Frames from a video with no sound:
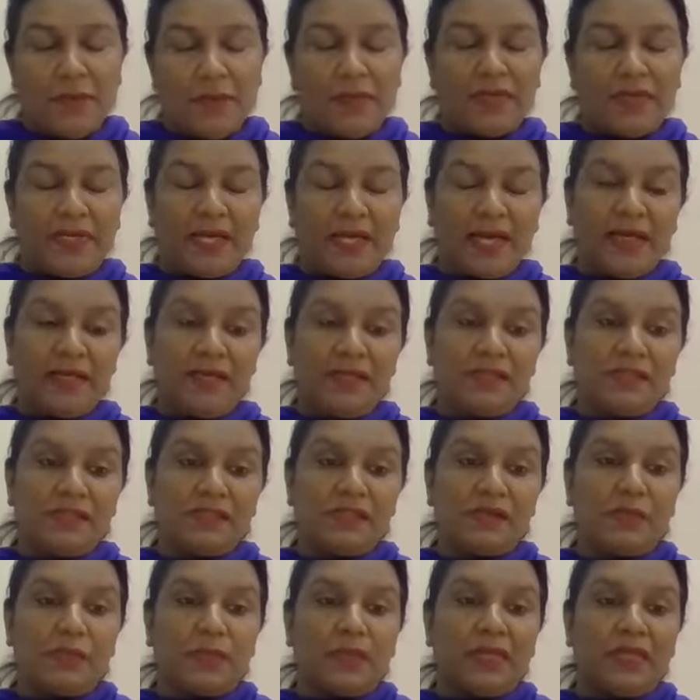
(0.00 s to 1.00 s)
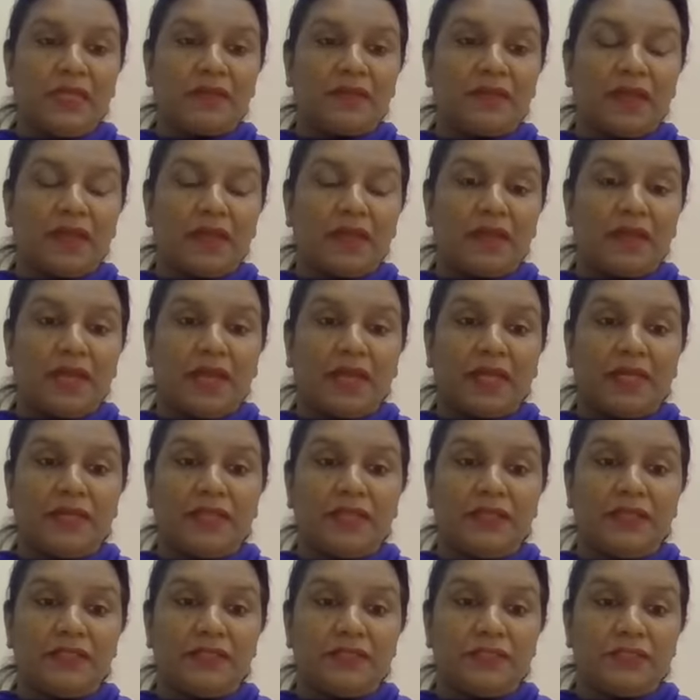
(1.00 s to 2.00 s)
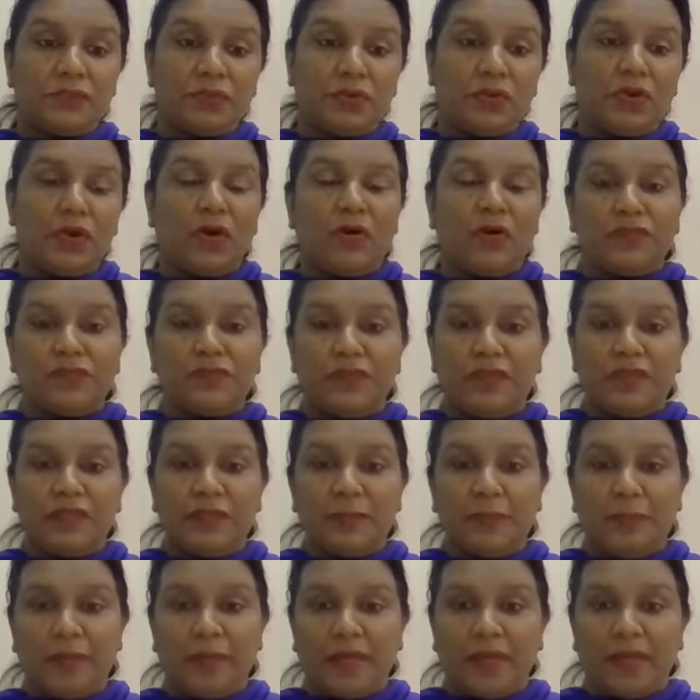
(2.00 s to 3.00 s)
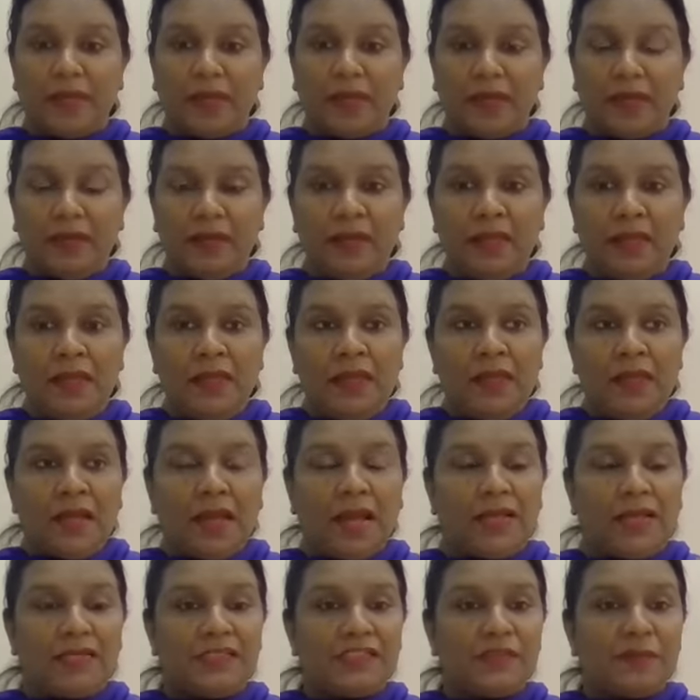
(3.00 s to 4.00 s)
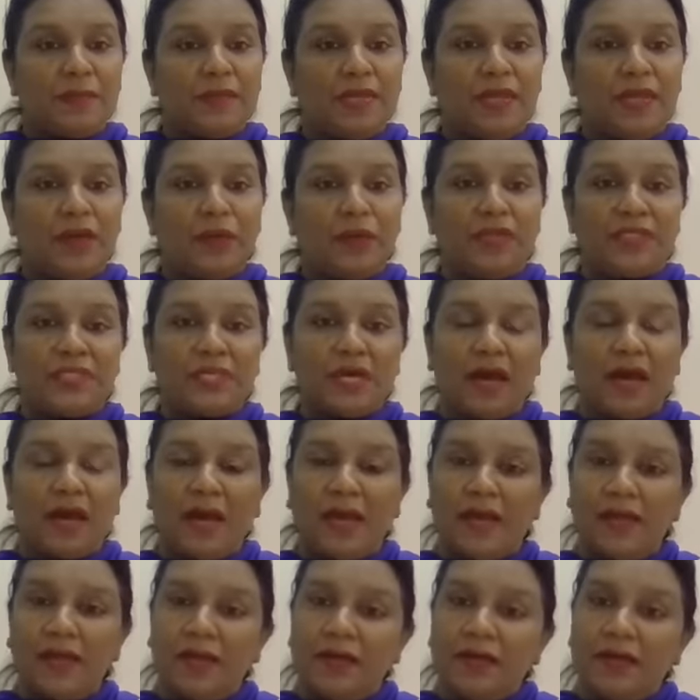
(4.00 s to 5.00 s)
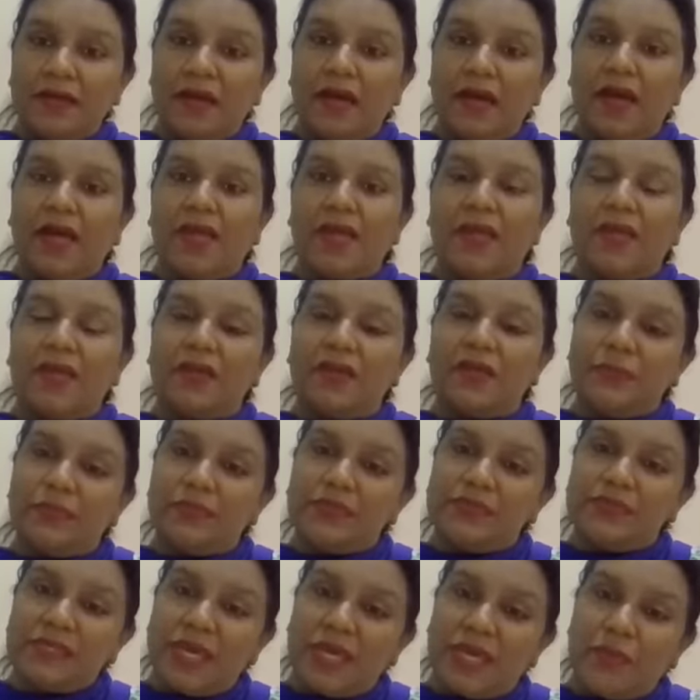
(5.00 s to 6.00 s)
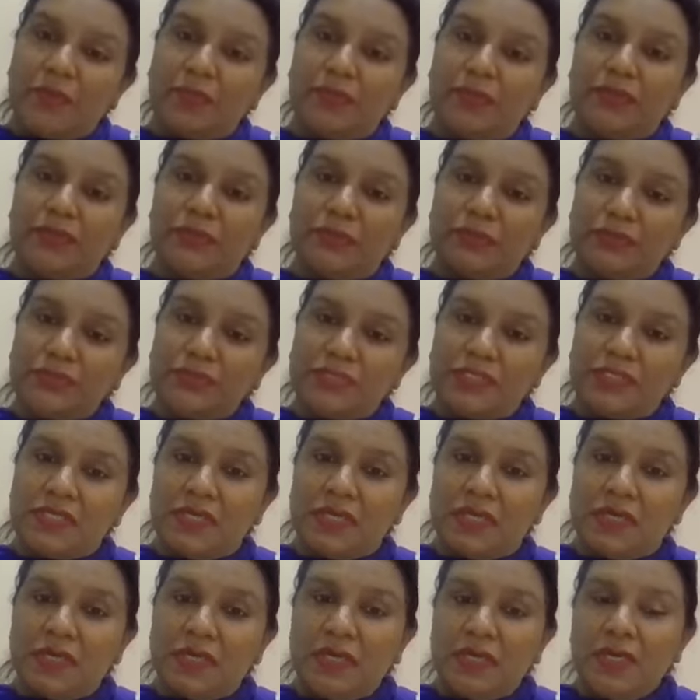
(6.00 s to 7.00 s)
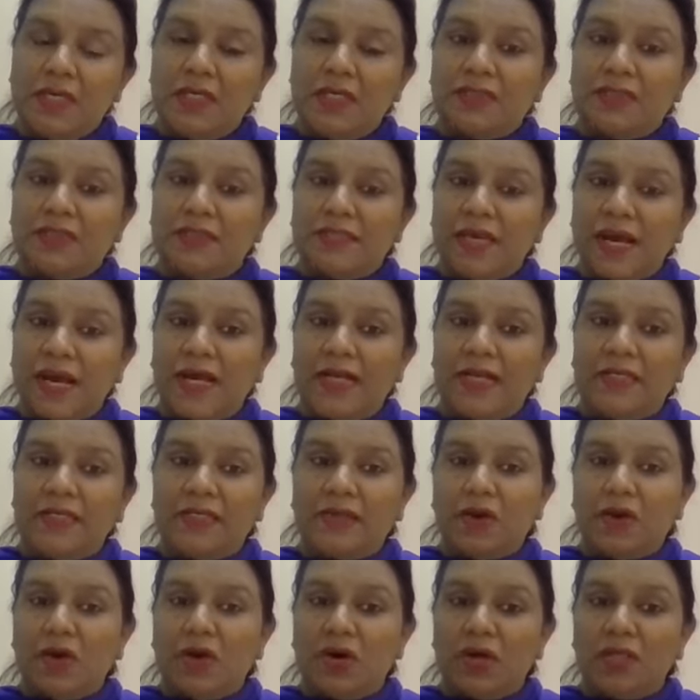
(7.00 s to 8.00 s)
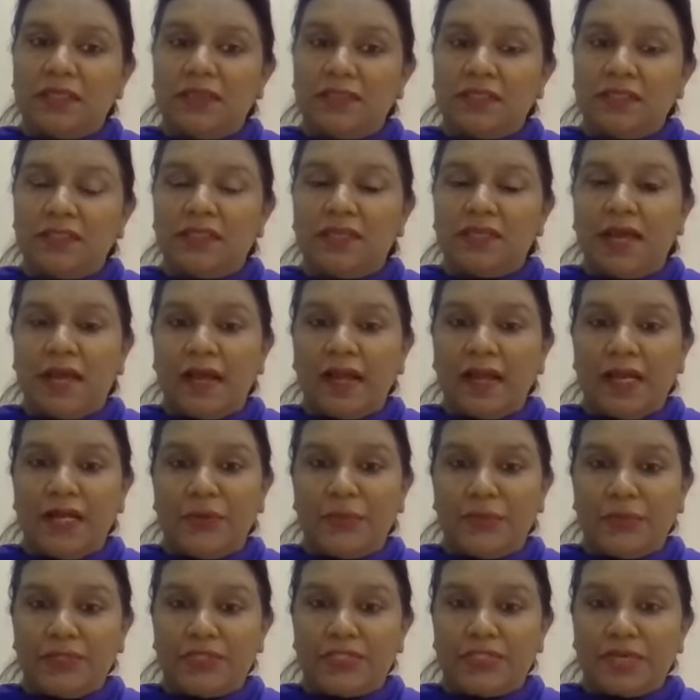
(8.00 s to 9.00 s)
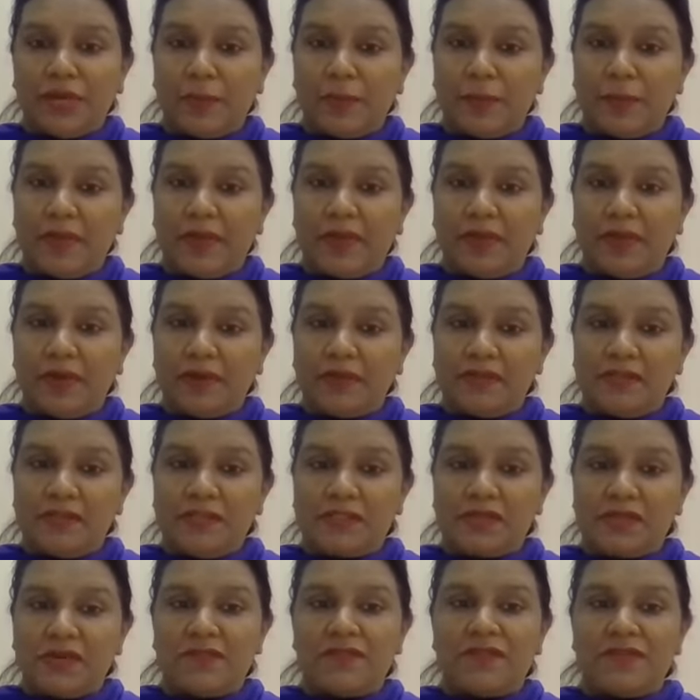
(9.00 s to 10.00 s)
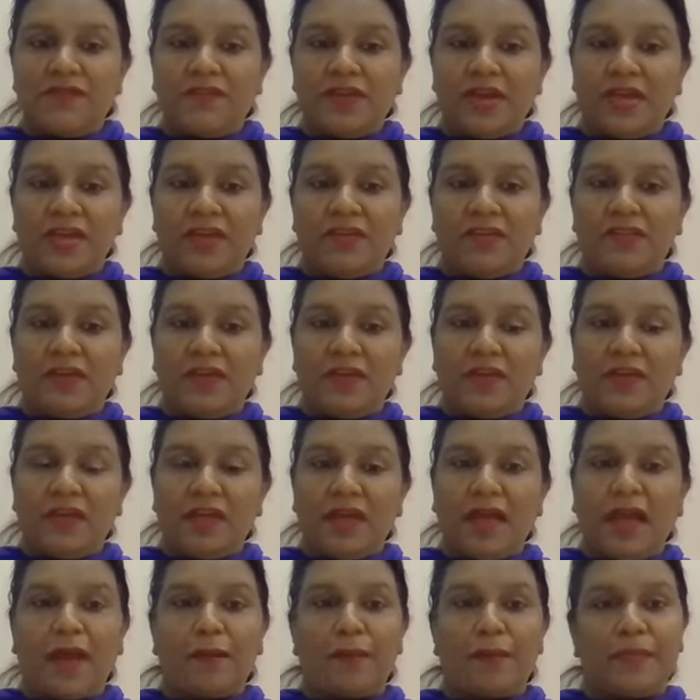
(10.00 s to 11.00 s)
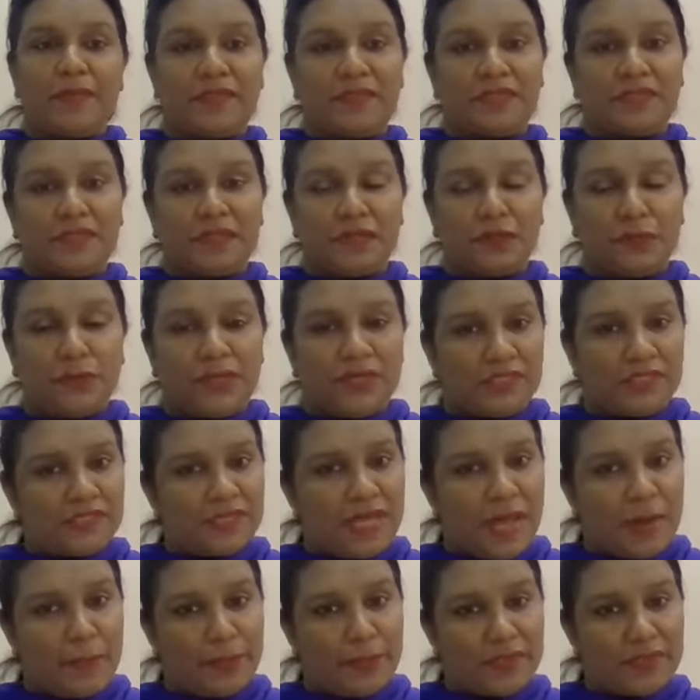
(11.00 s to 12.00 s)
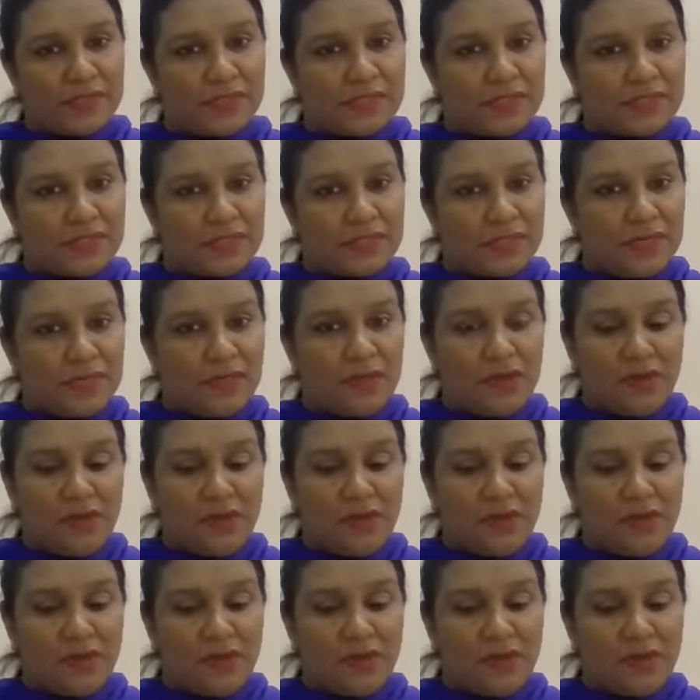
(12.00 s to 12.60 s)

But as he took off in the plane, as the plane went higher and higher, he was able to see that on the land, which appears very, very haphazard. What is haphazard?